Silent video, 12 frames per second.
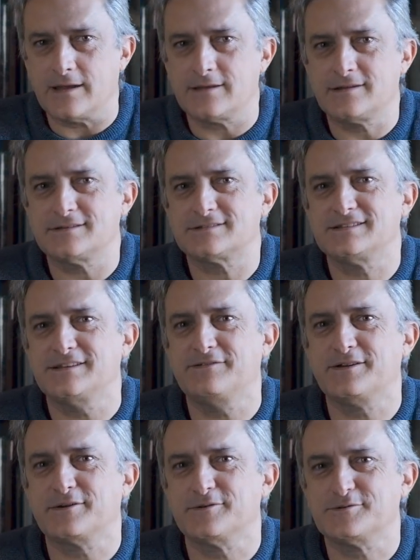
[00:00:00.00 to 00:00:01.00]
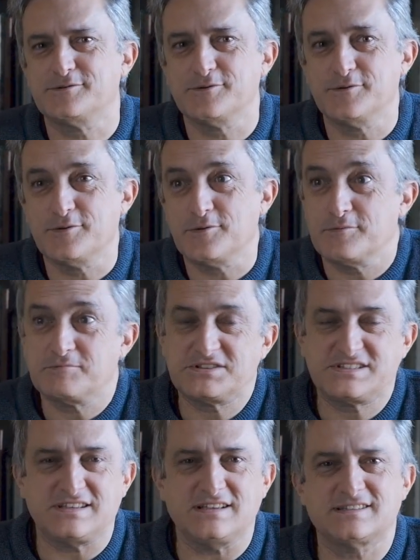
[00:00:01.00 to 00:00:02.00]
and it's difficult to
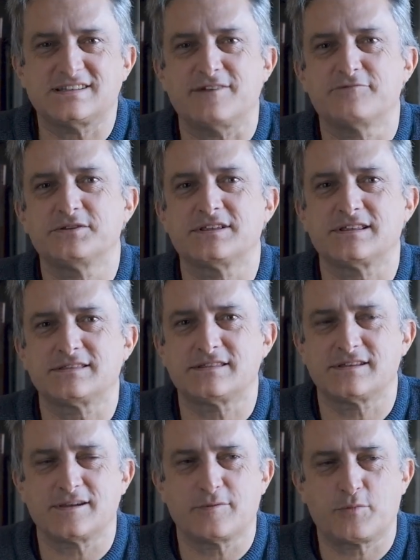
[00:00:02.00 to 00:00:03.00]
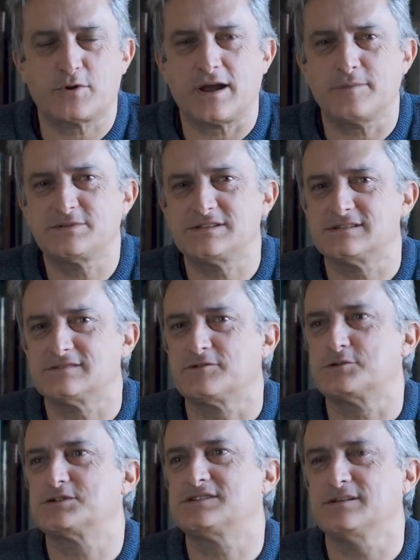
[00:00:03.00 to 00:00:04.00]
see something that perhaps is a
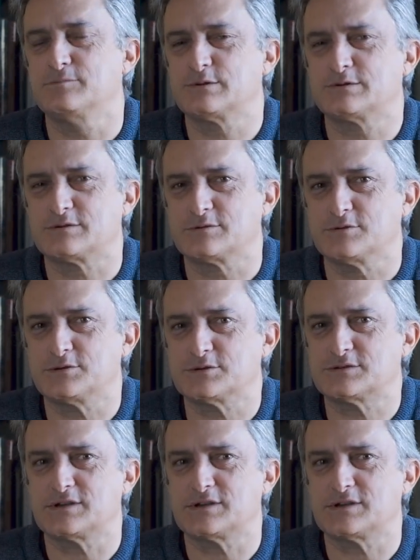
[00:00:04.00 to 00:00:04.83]
very simple solution.